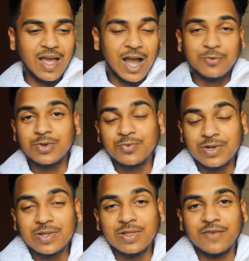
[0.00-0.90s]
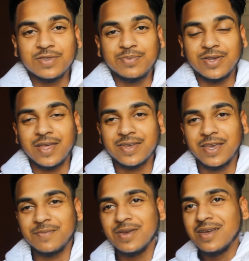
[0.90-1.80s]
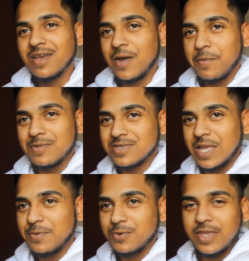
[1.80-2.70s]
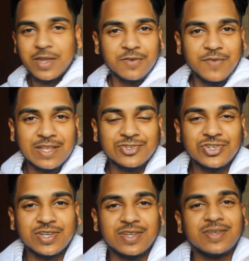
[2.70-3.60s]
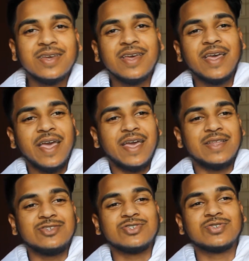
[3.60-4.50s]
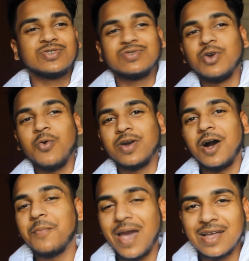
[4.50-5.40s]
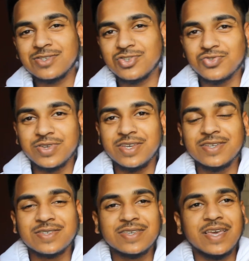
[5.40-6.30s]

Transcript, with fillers: I would really love to play that game. I remember sniping with the intervention and just going on mad streaks,